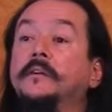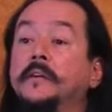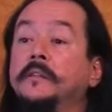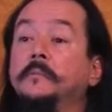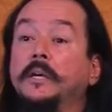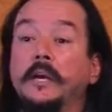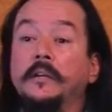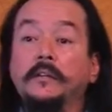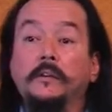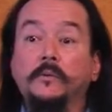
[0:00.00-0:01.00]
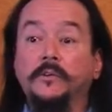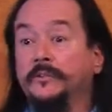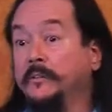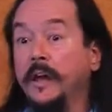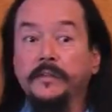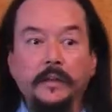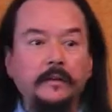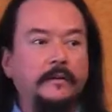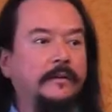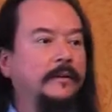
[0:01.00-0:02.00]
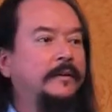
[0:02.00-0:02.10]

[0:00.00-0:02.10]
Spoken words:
in the beginning there was nothing.